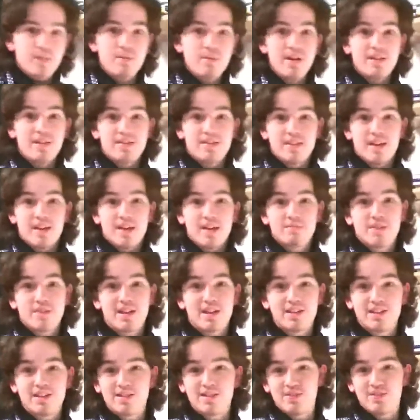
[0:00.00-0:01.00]
The main thing I'm
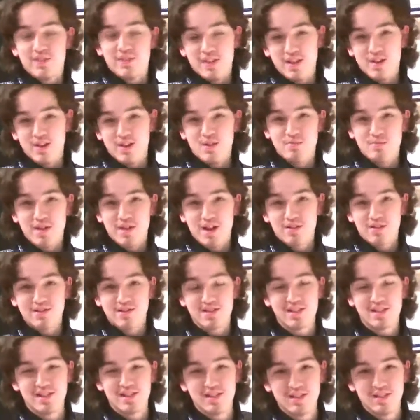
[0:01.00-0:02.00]
making this video
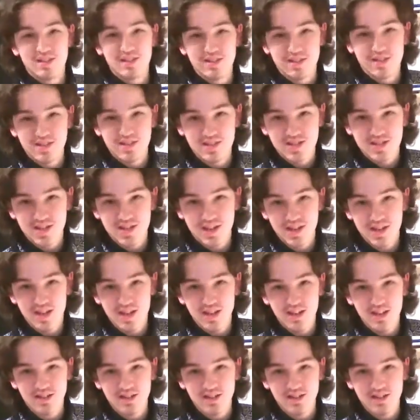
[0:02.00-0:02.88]
about is